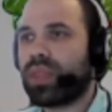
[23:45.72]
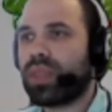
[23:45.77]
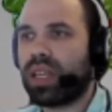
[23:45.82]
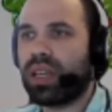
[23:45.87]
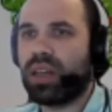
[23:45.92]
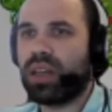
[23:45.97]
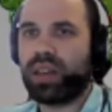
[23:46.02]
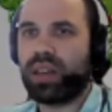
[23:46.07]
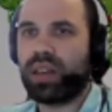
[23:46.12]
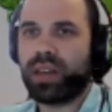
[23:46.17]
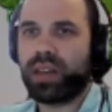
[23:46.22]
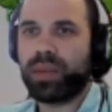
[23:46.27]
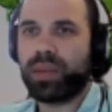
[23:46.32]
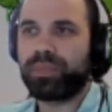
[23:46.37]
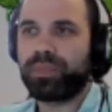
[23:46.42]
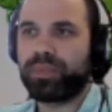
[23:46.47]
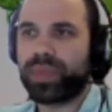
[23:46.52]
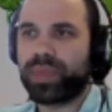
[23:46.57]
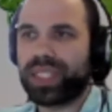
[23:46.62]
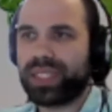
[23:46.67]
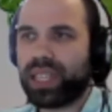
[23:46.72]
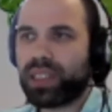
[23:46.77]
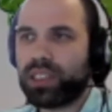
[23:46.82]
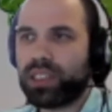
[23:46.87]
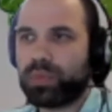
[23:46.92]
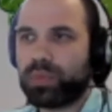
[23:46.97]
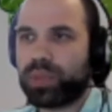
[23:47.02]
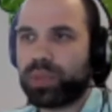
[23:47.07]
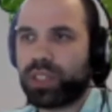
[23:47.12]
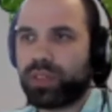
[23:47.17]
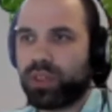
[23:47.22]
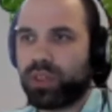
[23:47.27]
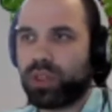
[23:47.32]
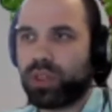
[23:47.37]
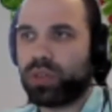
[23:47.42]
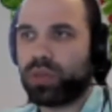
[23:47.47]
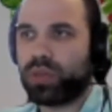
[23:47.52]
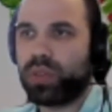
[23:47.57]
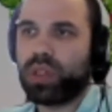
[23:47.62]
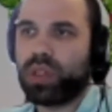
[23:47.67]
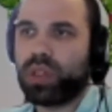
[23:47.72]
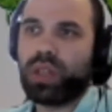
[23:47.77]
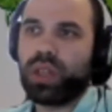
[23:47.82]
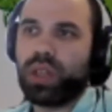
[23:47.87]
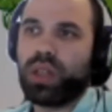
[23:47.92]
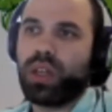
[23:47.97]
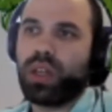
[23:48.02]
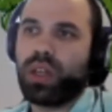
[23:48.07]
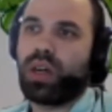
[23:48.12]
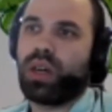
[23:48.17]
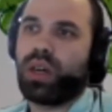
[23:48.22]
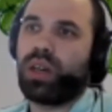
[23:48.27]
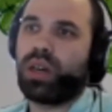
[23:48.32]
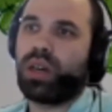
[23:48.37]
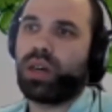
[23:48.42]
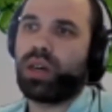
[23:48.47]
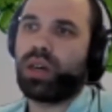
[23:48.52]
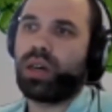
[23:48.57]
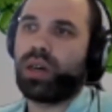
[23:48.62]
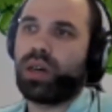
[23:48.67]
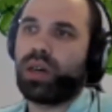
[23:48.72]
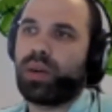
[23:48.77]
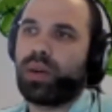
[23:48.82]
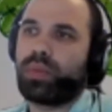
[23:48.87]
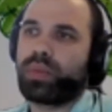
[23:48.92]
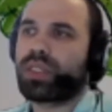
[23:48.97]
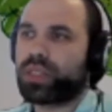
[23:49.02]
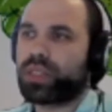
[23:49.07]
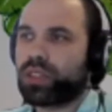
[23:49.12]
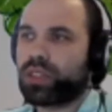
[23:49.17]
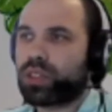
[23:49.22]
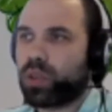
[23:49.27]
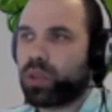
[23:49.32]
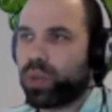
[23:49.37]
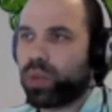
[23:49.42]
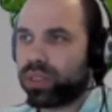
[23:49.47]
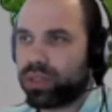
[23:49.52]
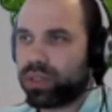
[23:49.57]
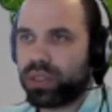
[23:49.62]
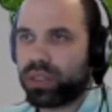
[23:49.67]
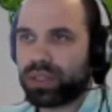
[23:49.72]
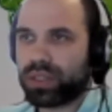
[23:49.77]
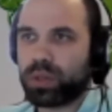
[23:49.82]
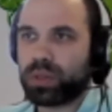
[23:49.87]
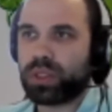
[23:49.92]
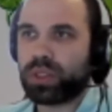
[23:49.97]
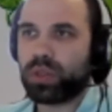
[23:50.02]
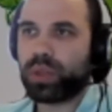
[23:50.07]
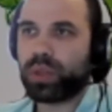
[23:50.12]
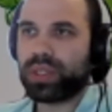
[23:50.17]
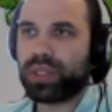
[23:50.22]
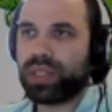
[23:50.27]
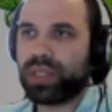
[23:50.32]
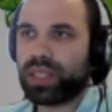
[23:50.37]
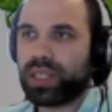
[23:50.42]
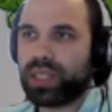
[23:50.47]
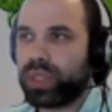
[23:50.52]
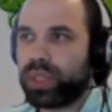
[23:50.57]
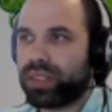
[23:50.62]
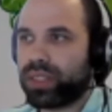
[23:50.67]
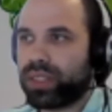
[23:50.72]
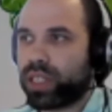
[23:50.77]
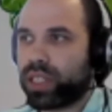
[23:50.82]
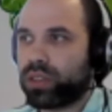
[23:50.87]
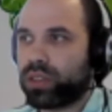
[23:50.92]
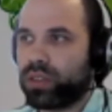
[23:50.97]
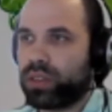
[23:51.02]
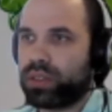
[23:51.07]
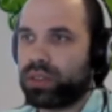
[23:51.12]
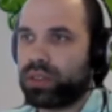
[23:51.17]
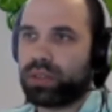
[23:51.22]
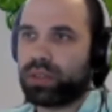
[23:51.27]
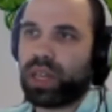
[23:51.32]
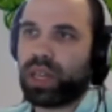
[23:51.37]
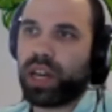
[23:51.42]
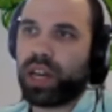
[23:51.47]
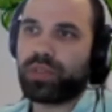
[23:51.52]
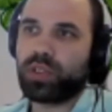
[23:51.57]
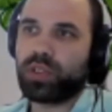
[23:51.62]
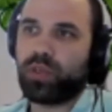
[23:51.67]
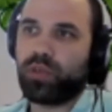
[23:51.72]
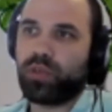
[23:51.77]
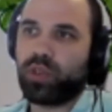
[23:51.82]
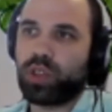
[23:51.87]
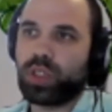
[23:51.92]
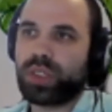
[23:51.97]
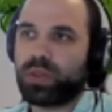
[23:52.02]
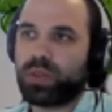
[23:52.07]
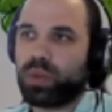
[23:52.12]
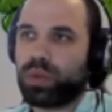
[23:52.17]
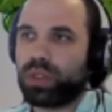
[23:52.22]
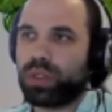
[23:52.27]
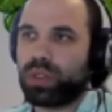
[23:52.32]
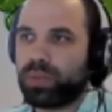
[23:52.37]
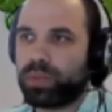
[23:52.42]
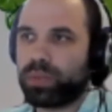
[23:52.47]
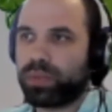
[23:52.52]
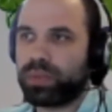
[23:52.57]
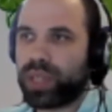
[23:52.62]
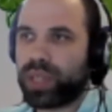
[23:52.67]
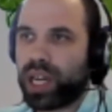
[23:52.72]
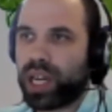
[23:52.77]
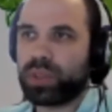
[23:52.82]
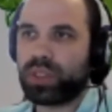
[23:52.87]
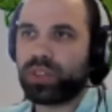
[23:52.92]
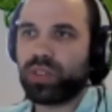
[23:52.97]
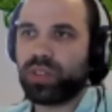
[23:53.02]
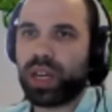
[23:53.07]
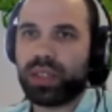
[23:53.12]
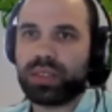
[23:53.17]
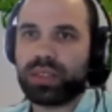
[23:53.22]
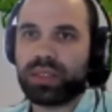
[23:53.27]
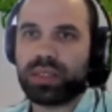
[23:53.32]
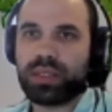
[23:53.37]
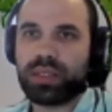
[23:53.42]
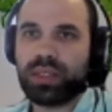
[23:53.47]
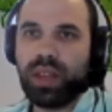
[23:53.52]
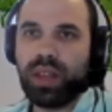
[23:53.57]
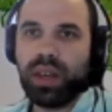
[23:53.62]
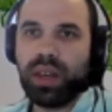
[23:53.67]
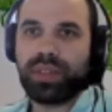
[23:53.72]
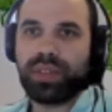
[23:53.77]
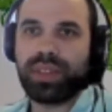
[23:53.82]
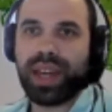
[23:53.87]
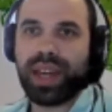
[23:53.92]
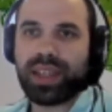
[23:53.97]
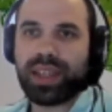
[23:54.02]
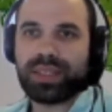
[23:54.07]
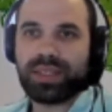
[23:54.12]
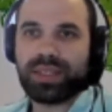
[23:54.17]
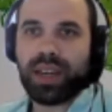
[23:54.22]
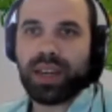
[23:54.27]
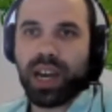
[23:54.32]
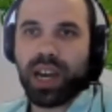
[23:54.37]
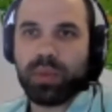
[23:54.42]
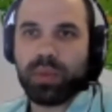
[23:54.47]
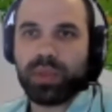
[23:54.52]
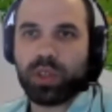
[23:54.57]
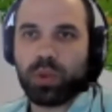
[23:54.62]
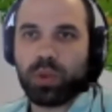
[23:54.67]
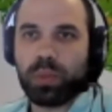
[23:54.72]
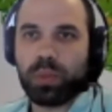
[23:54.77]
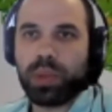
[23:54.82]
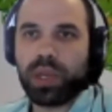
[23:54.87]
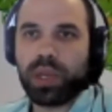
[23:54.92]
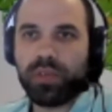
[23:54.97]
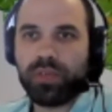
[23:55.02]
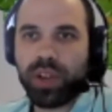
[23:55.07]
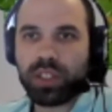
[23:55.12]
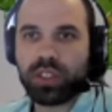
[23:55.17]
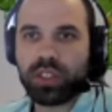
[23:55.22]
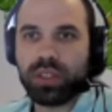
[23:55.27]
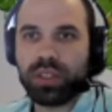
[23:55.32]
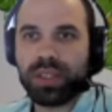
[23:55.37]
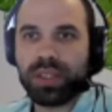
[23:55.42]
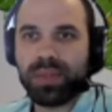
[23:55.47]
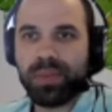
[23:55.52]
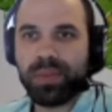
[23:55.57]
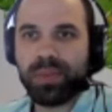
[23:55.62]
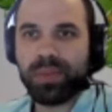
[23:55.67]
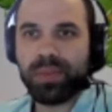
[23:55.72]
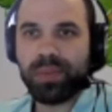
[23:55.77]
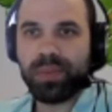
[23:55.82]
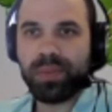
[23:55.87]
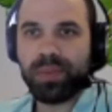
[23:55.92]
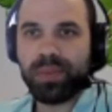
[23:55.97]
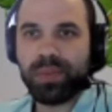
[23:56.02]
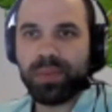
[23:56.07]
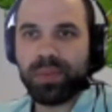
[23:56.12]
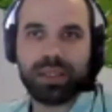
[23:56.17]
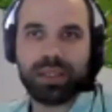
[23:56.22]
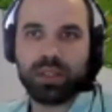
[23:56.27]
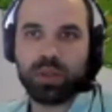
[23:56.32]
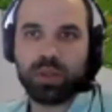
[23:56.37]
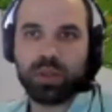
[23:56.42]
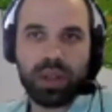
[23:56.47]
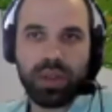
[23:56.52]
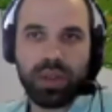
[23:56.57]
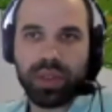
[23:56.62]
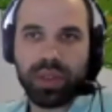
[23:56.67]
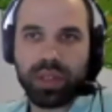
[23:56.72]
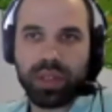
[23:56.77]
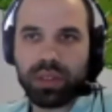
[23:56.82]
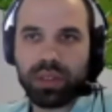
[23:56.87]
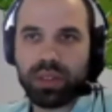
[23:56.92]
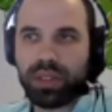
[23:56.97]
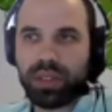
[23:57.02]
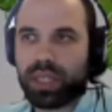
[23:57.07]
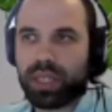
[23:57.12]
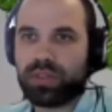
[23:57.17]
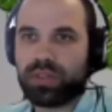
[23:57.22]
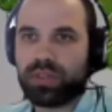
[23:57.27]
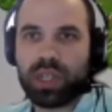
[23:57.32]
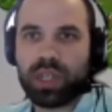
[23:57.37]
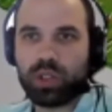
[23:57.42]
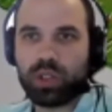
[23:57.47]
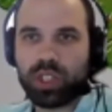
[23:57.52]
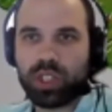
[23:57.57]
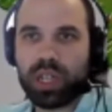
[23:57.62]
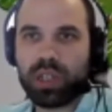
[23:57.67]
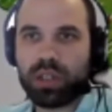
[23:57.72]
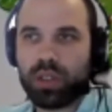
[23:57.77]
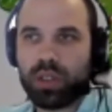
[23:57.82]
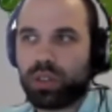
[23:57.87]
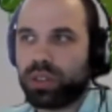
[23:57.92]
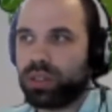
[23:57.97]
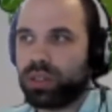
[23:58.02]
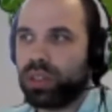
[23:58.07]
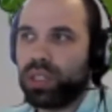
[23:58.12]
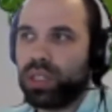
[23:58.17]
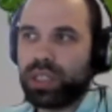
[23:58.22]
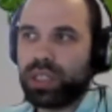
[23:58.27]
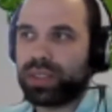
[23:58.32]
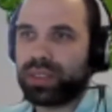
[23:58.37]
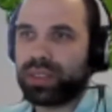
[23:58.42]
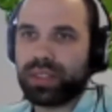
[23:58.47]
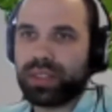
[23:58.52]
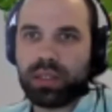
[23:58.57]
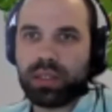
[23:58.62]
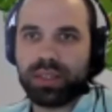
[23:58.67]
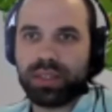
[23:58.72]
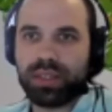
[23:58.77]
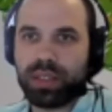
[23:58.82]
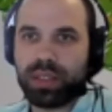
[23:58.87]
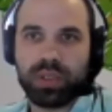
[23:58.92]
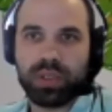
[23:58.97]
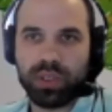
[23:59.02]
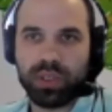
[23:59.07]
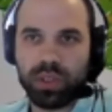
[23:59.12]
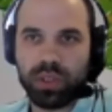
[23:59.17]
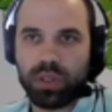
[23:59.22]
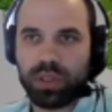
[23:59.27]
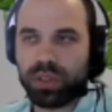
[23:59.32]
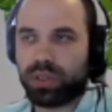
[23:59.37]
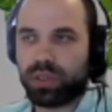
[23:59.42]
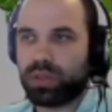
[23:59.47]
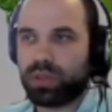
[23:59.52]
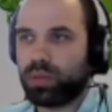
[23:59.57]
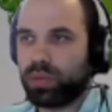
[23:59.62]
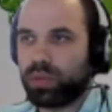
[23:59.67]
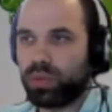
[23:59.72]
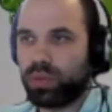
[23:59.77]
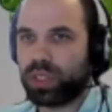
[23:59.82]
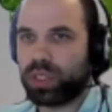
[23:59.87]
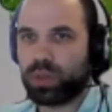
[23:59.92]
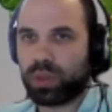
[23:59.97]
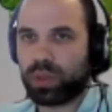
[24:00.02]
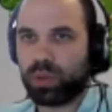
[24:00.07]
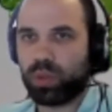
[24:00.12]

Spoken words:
The second pitfall, so what that means actually that after the first time it runs, the next time the compare function is invoked, it doesn't do anything, it doesn't run our shellcode, instead it simply returns, which is what we